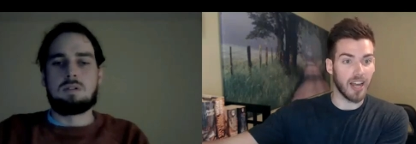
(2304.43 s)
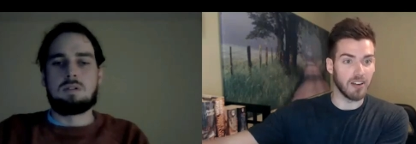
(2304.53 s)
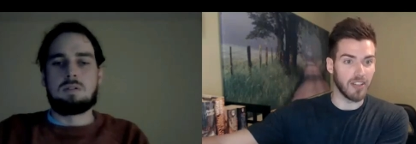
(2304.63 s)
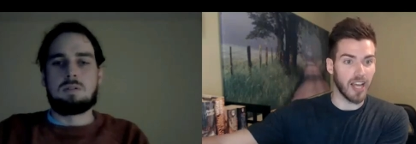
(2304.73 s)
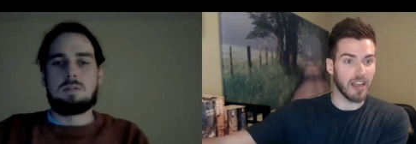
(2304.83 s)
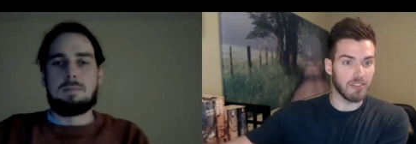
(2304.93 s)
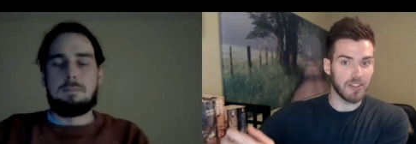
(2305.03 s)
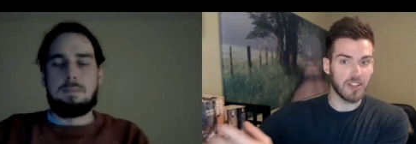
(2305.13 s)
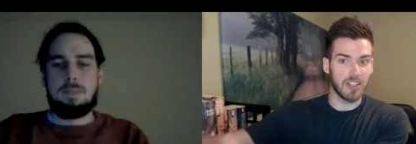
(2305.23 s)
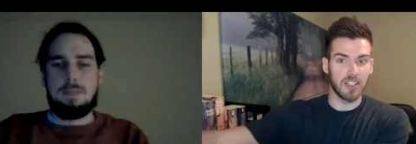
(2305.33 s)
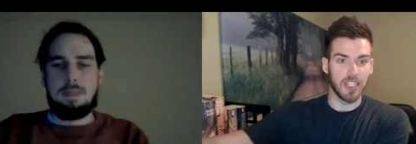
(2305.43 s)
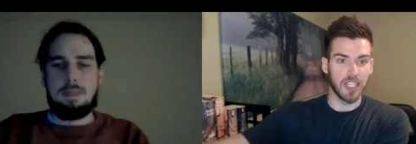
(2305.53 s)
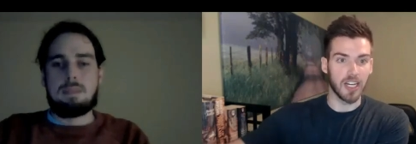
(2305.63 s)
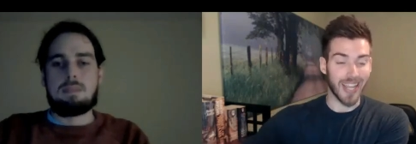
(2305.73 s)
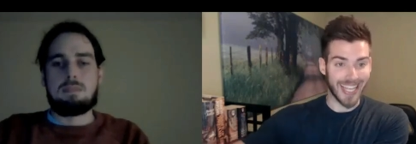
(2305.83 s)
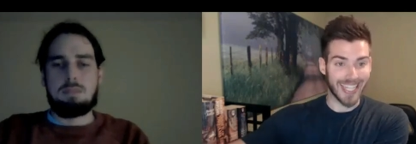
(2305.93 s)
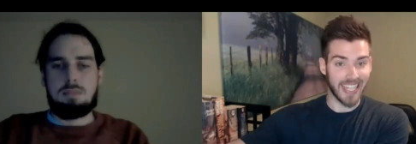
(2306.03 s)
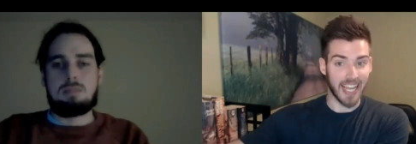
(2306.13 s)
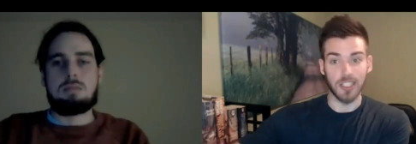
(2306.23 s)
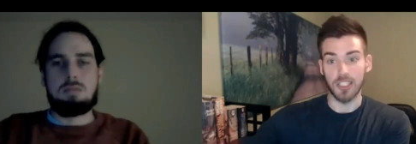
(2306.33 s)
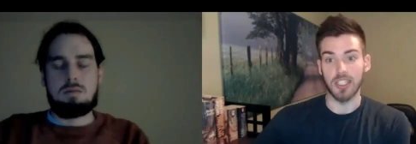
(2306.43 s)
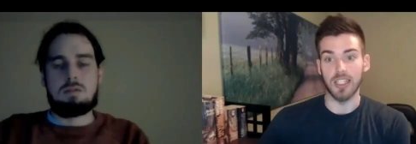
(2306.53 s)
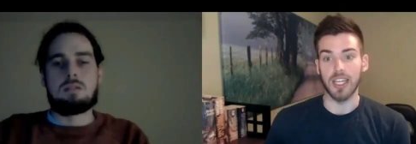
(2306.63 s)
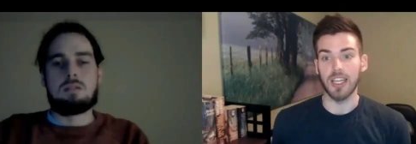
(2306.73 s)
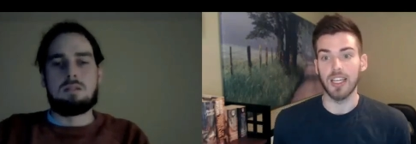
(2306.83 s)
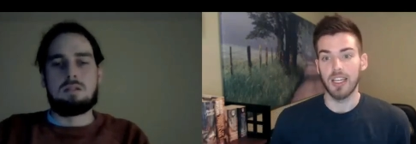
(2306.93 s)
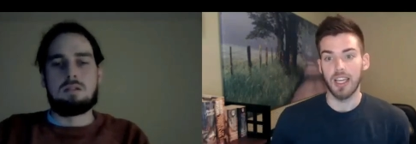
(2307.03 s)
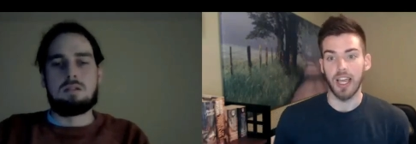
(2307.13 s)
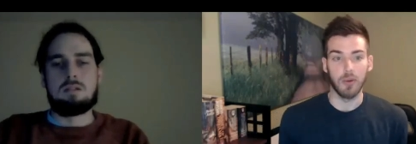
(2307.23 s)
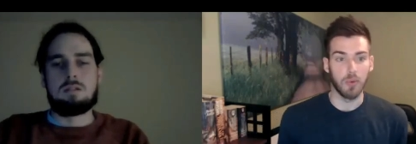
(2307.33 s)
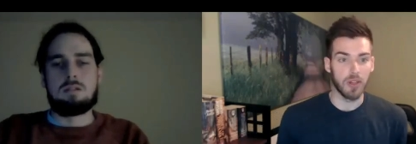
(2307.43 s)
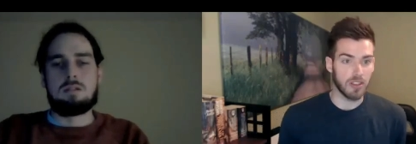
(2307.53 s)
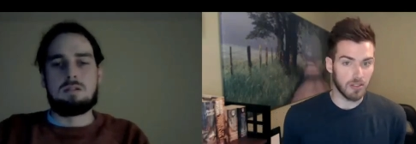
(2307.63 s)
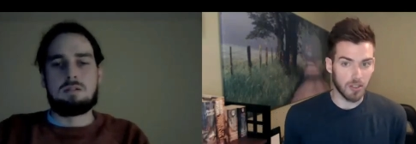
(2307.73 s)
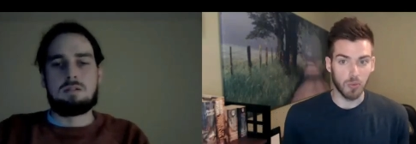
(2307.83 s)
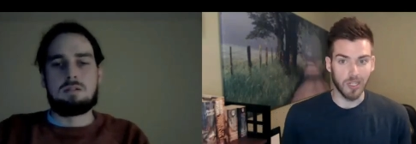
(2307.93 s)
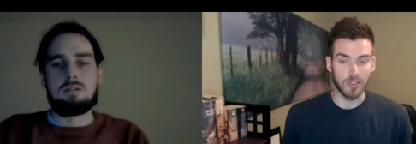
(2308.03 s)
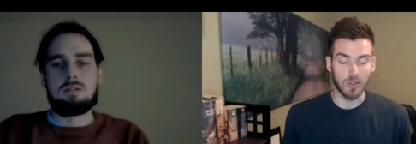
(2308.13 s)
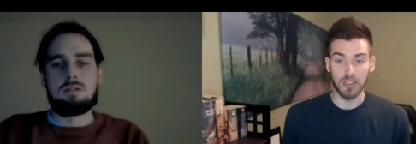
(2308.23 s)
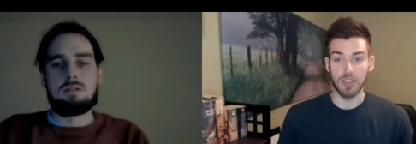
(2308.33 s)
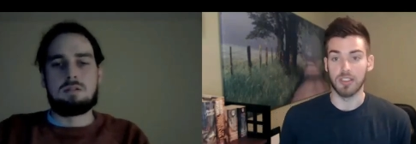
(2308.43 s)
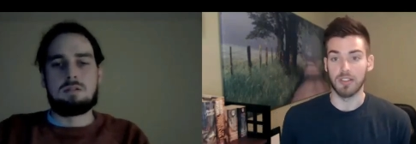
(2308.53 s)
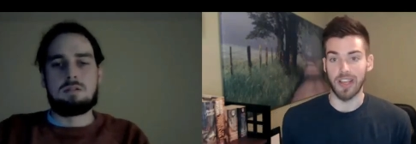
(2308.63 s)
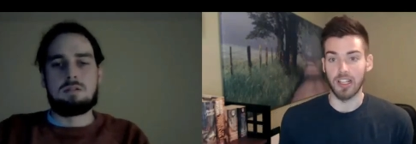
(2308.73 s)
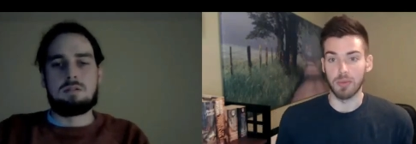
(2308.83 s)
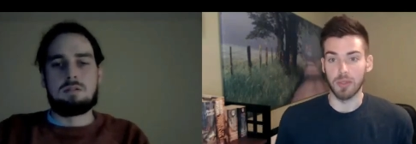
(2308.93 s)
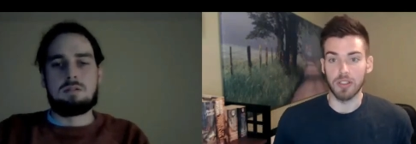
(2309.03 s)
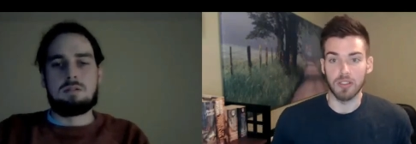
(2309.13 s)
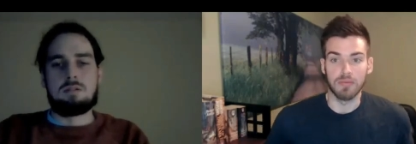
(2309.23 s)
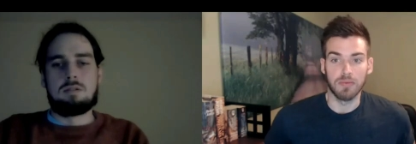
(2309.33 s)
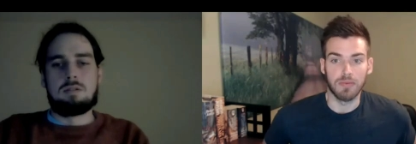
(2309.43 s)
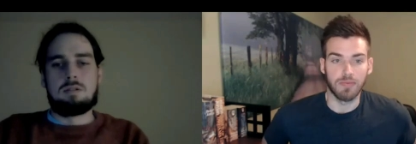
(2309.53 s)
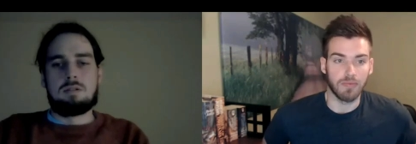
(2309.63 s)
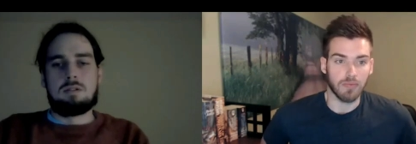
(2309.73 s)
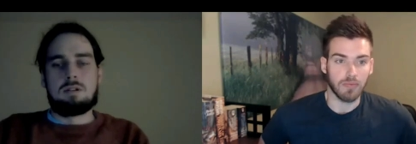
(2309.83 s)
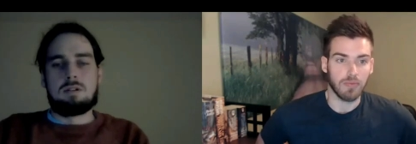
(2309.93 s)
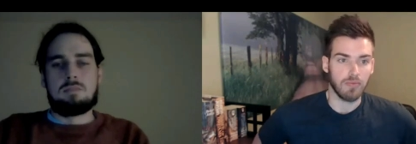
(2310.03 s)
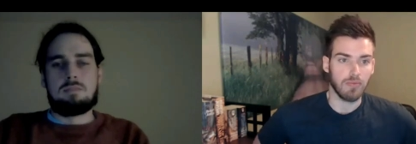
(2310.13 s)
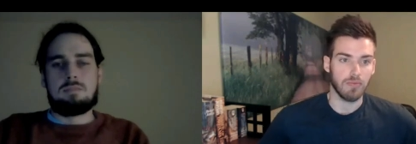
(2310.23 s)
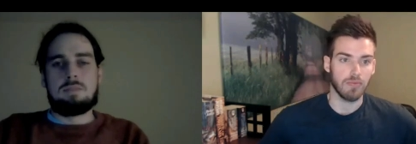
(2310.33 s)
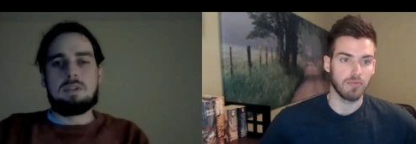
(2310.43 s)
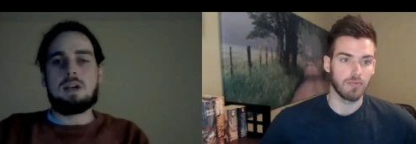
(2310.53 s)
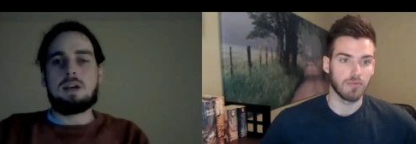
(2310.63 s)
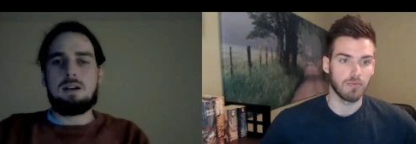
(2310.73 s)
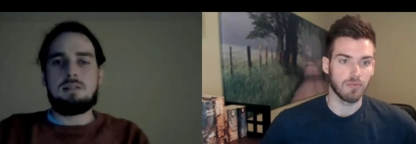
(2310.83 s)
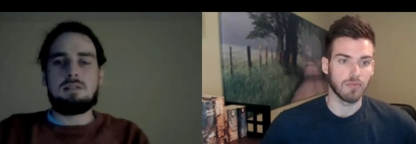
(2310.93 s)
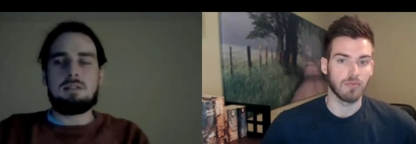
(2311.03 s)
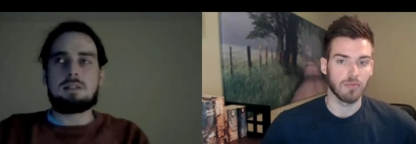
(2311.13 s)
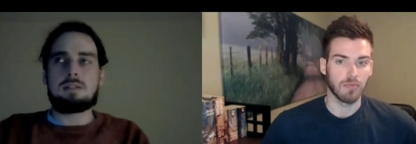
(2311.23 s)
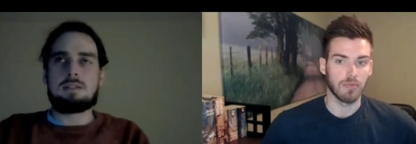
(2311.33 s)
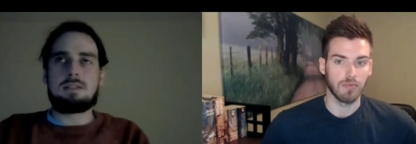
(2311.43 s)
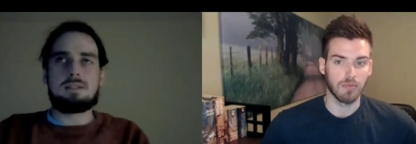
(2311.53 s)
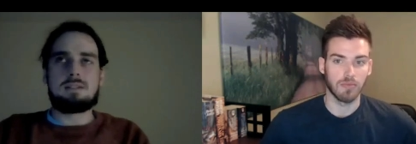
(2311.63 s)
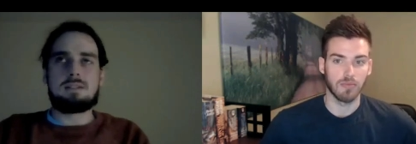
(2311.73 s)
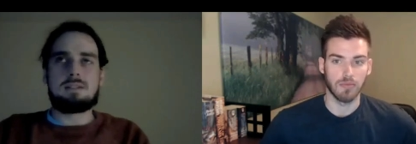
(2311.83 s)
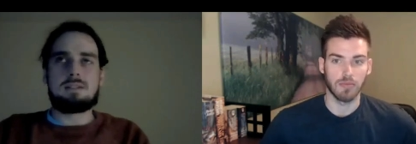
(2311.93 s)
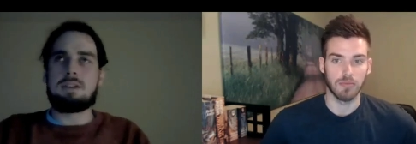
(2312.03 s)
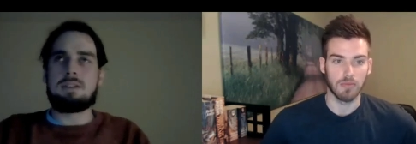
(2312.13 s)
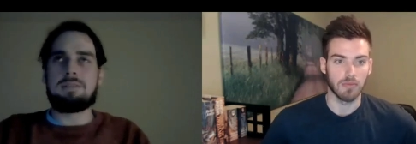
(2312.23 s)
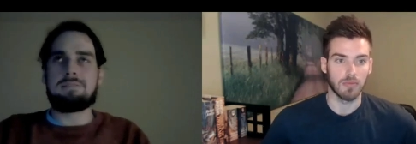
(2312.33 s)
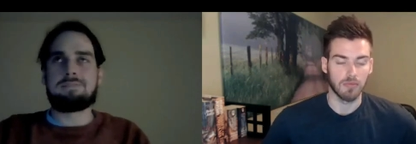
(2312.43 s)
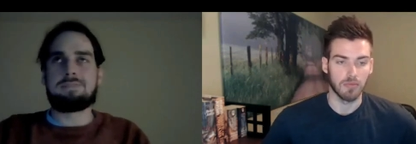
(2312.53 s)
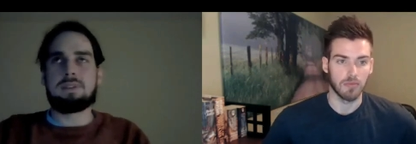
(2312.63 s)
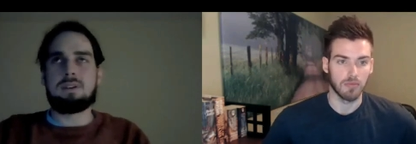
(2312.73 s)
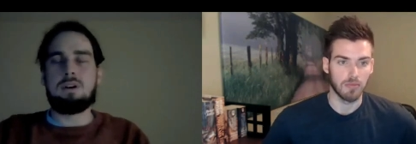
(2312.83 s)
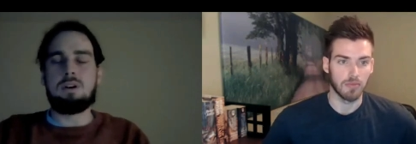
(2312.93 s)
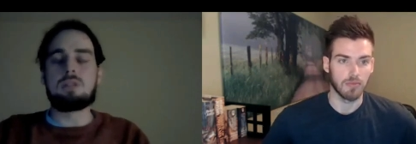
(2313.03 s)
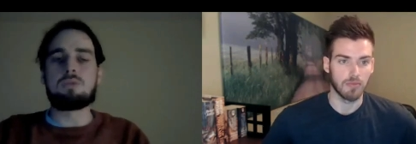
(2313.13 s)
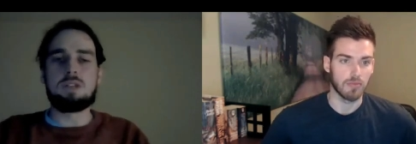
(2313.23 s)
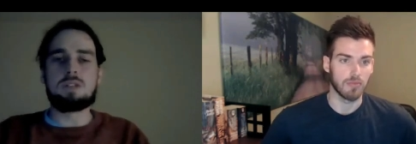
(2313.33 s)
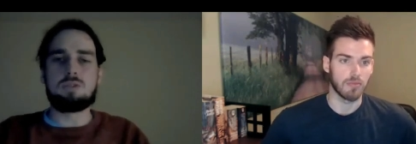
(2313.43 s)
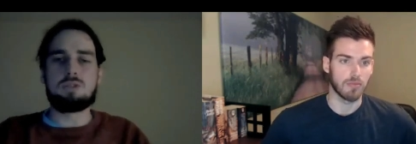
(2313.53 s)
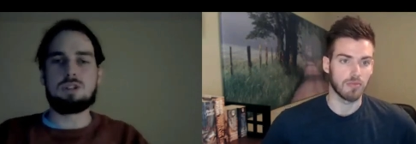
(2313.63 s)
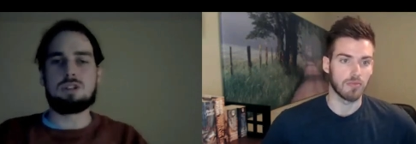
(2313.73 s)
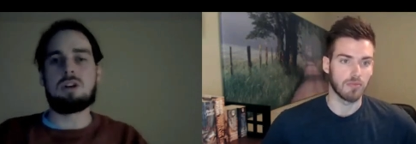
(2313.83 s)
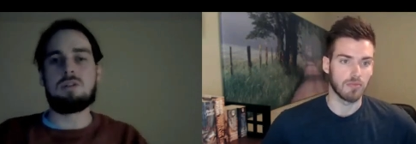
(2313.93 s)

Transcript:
Speaker 1: out of life you know intentionally and with the resources available
Speaker 2: yeah that that's it like i mean all the resources are